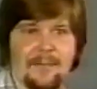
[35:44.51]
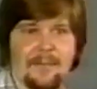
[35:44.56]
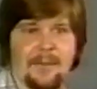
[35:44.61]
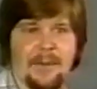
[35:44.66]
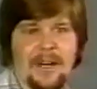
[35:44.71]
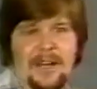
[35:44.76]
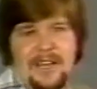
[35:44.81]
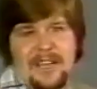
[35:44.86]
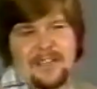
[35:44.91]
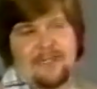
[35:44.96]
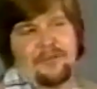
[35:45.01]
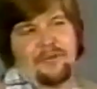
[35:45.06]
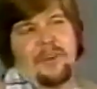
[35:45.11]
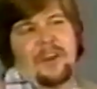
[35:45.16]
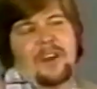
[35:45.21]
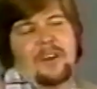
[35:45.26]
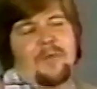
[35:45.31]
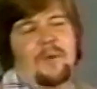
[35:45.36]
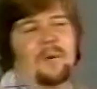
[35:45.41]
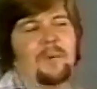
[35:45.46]
But it's
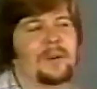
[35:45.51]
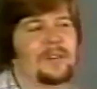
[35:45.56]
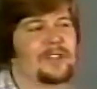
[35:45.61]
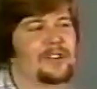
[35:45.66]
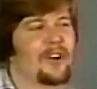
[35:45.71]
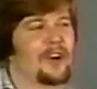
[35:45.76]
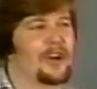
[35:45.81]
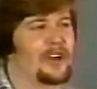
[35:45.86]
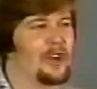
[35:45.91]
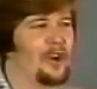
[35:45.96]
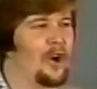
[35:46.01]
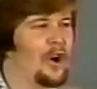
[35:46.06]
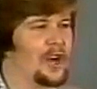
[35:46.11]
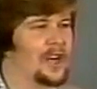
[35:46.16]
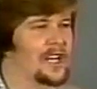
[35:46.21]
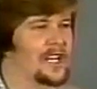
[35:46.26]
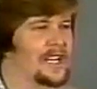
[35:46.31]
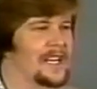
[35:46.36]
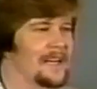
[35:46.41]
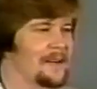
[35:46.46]
funny when we start
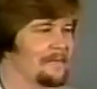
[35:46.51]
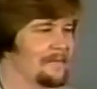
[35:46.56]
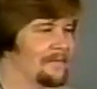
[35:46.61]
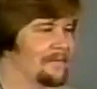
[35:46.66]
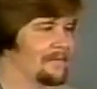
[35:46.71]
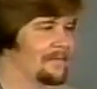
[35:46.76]
talking to him,